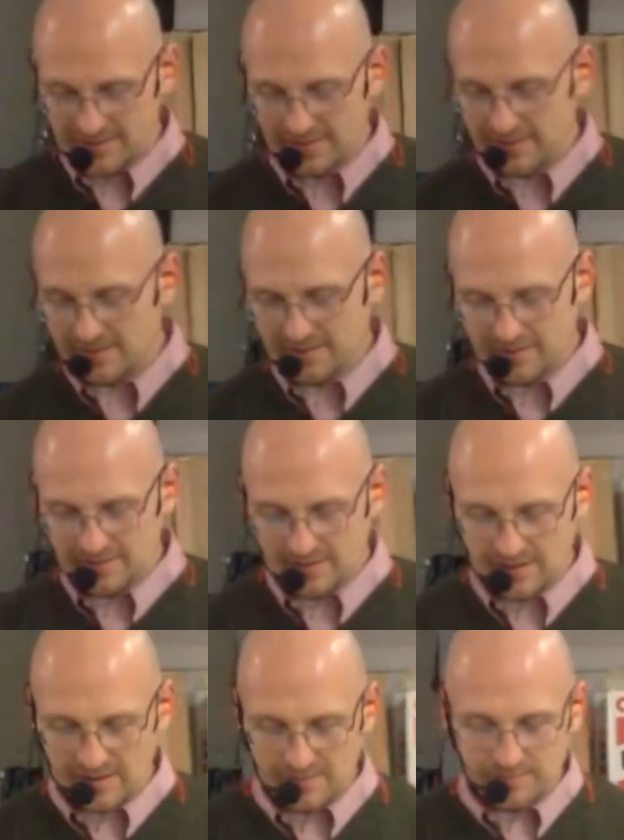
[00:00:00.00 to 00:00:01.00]
sorry.
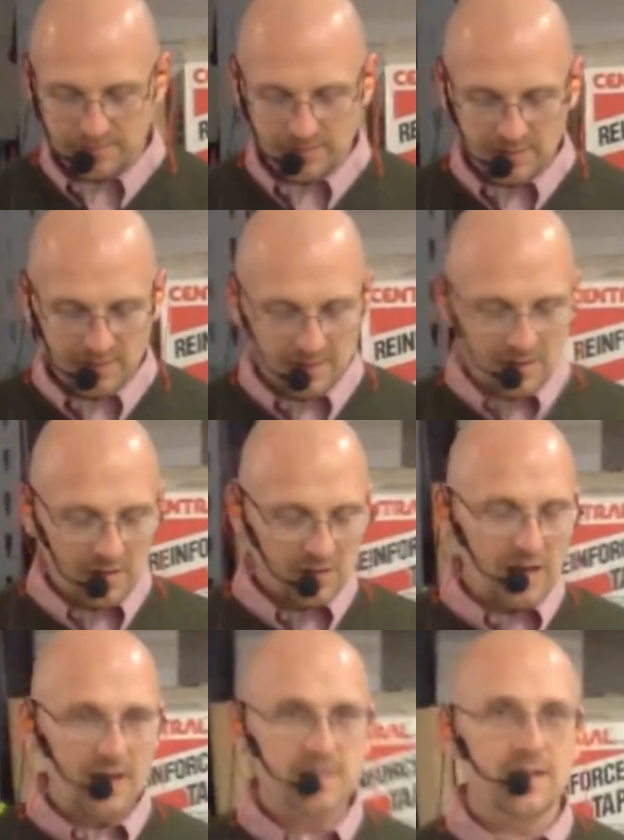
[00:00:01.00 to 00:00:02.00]

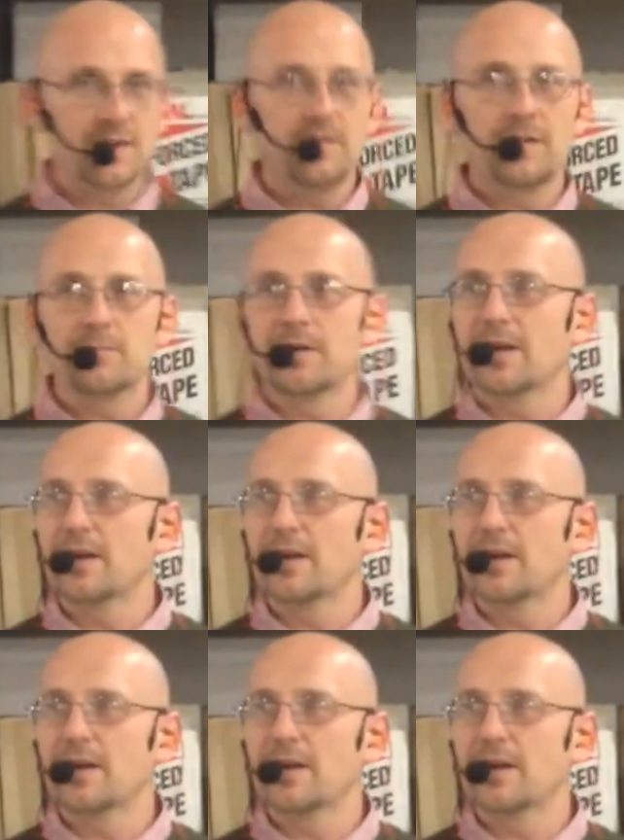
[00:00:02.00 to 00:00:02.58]
Kaizen event,